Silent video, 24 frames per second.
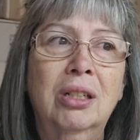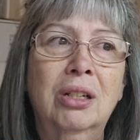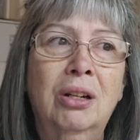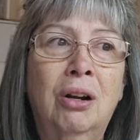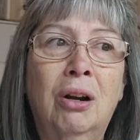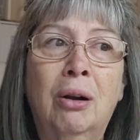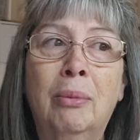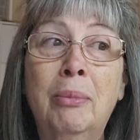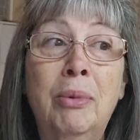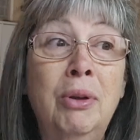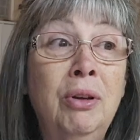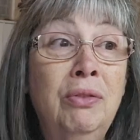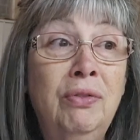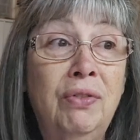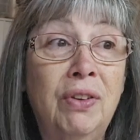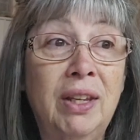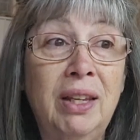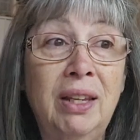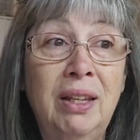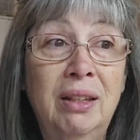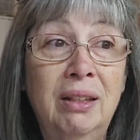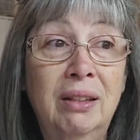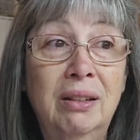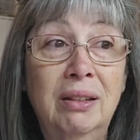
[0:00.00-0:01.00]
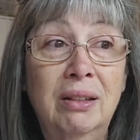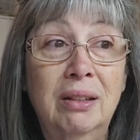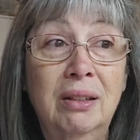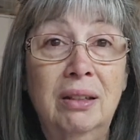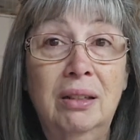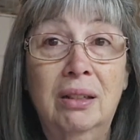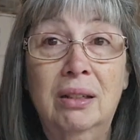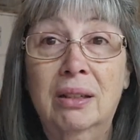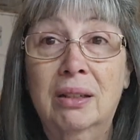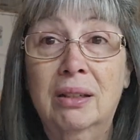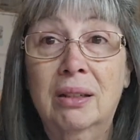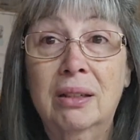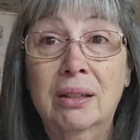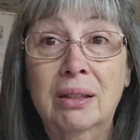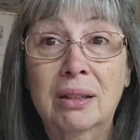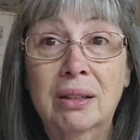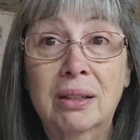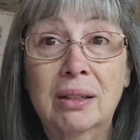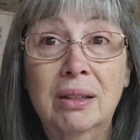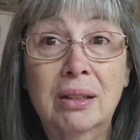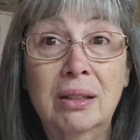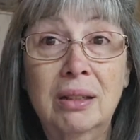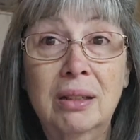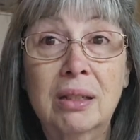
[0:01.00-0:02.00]
or a movie
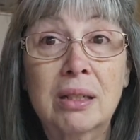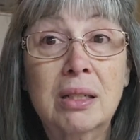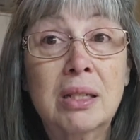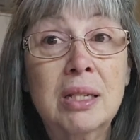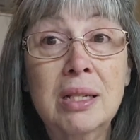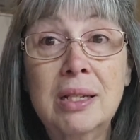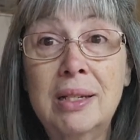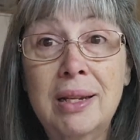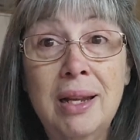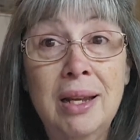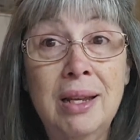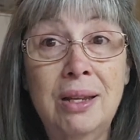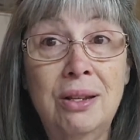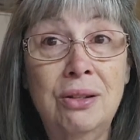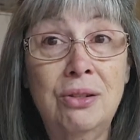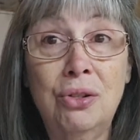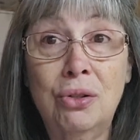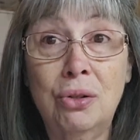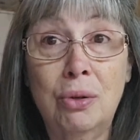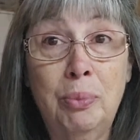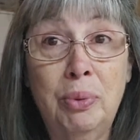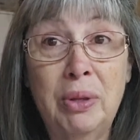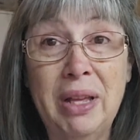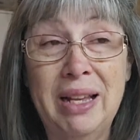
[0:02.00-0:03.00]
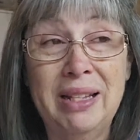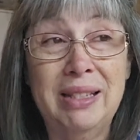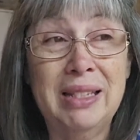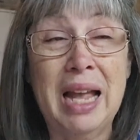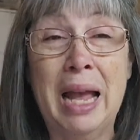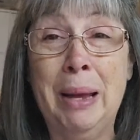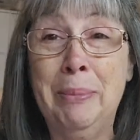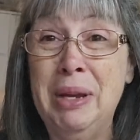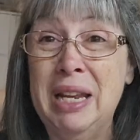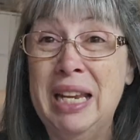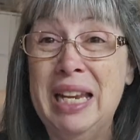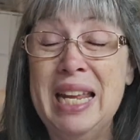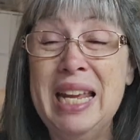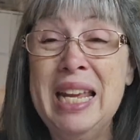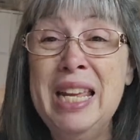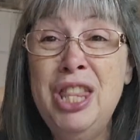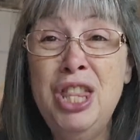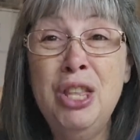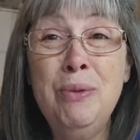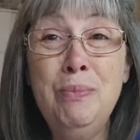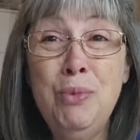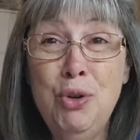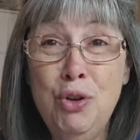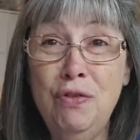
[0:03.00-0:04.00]
can take you to a place. I mean,
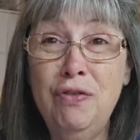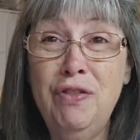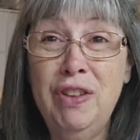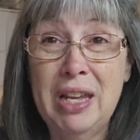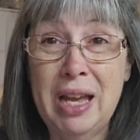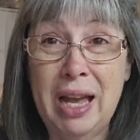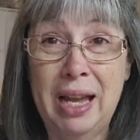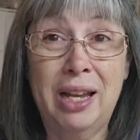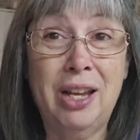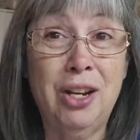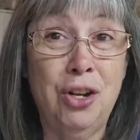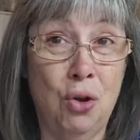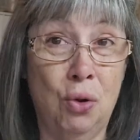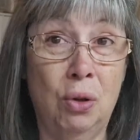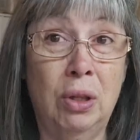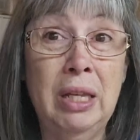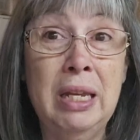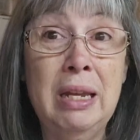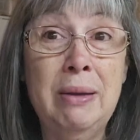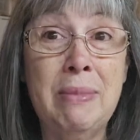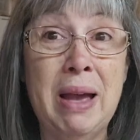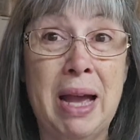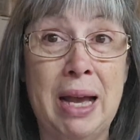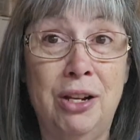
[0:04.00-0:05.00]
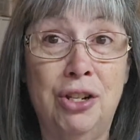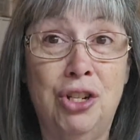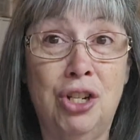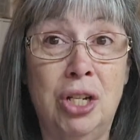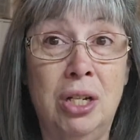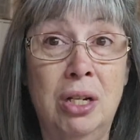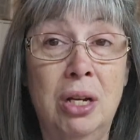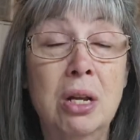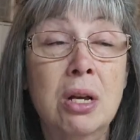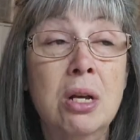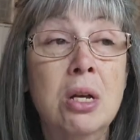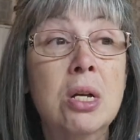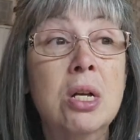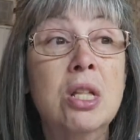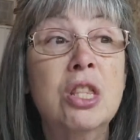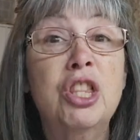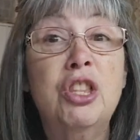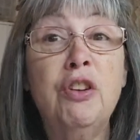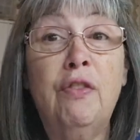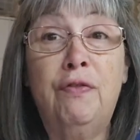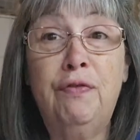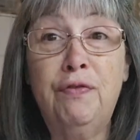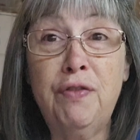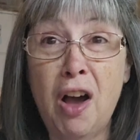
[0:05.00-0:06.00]
in the movie, I can only imagine
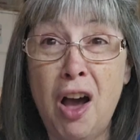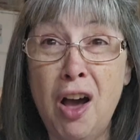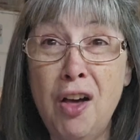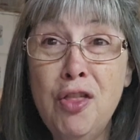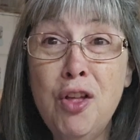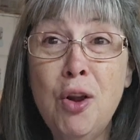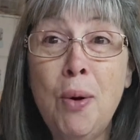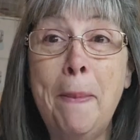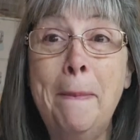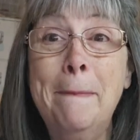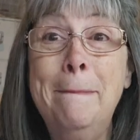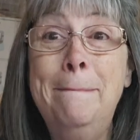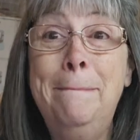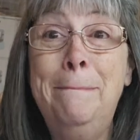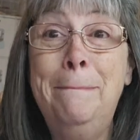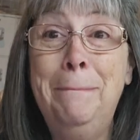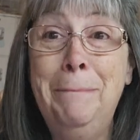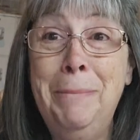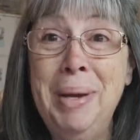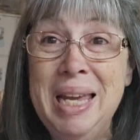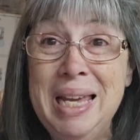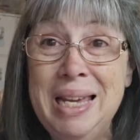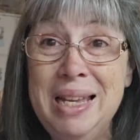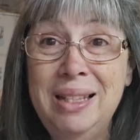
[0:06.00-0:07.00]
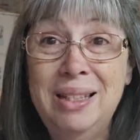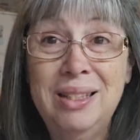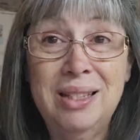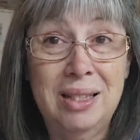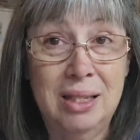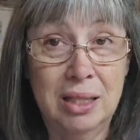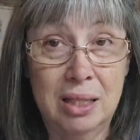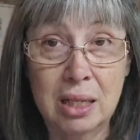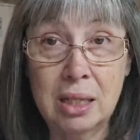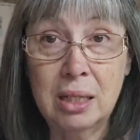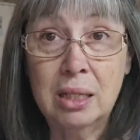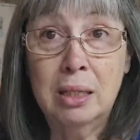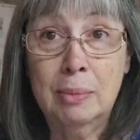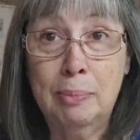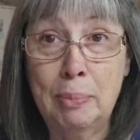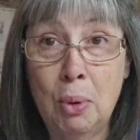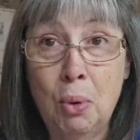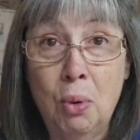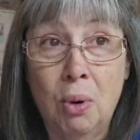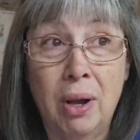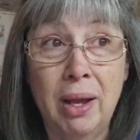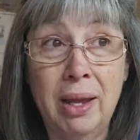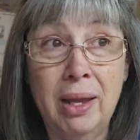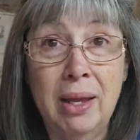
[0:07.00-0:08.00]
the father beats this
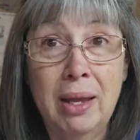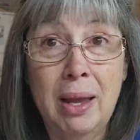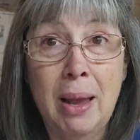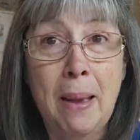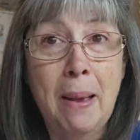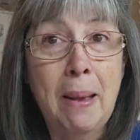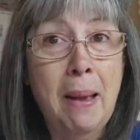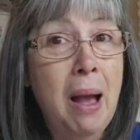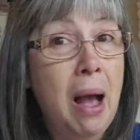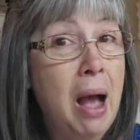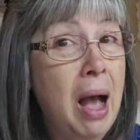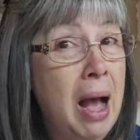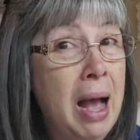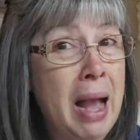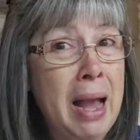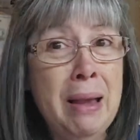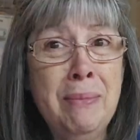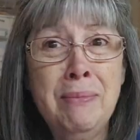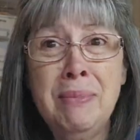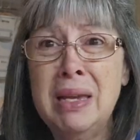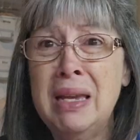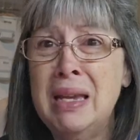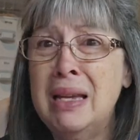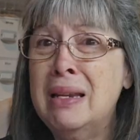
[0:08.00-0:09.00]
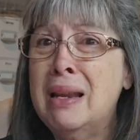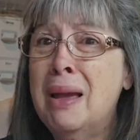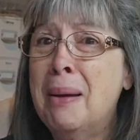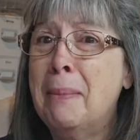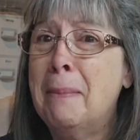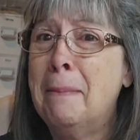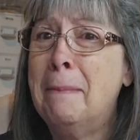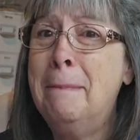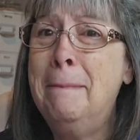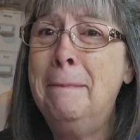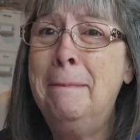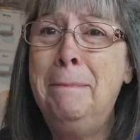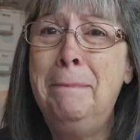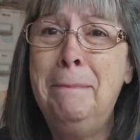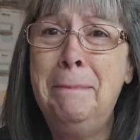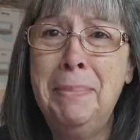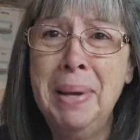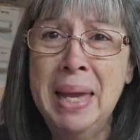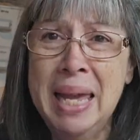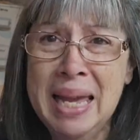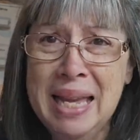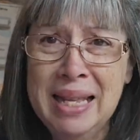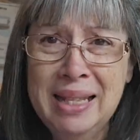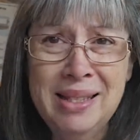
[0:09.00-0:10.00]
boy. I mean,
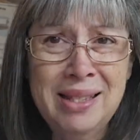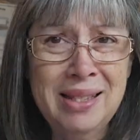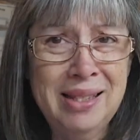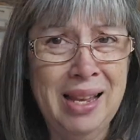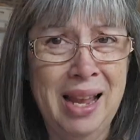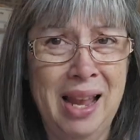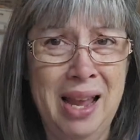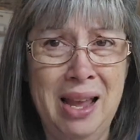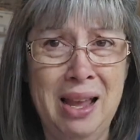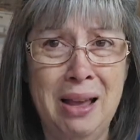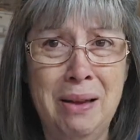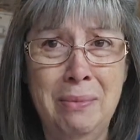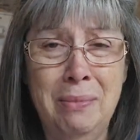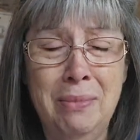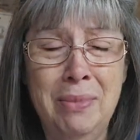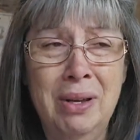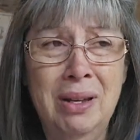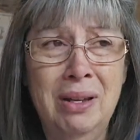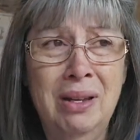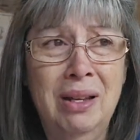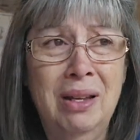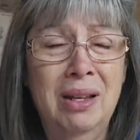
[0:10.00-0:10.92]
beats him